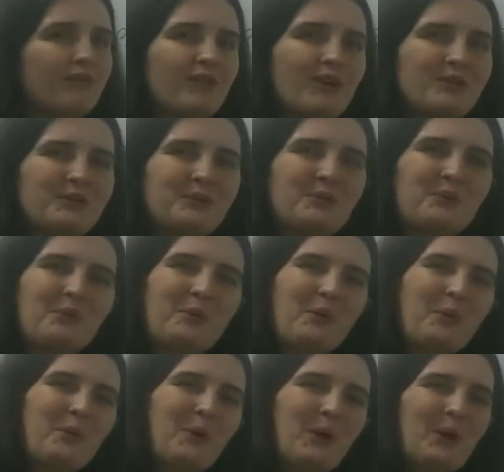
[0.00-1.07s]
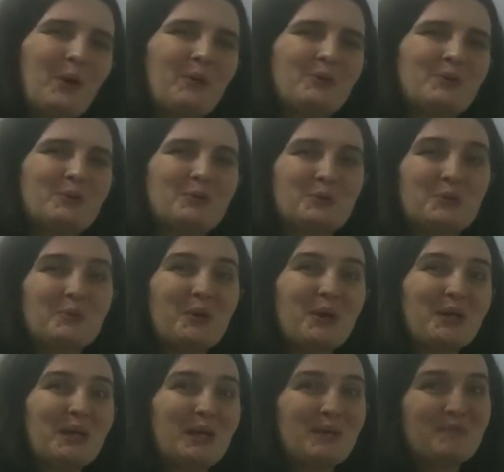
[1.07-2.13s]
quite vertical, not quite horizontal,
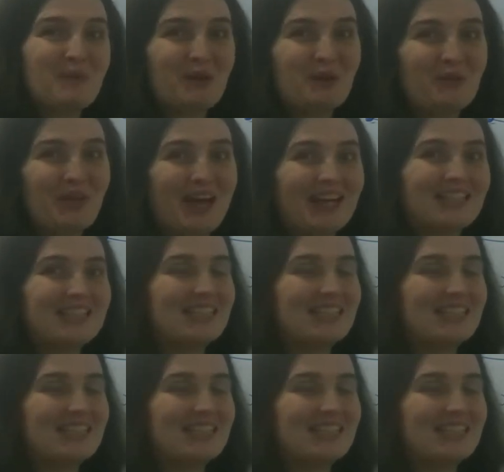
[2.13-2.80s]
working in both